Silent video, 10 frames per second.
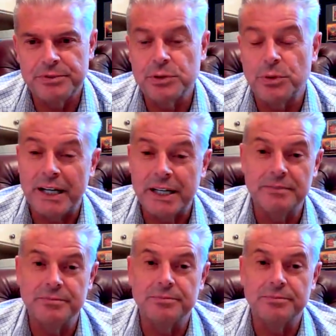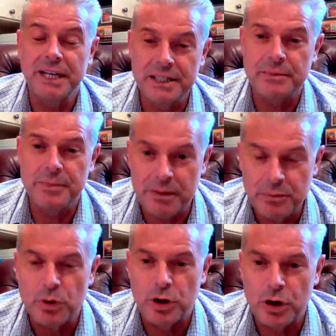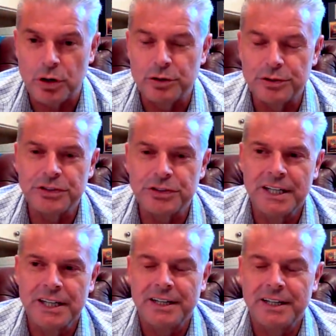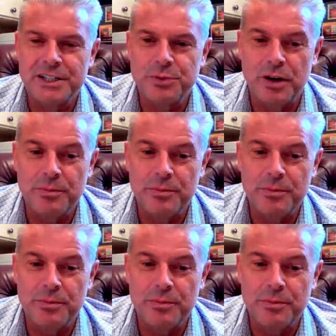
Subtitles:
so I can begin to make more calls as well.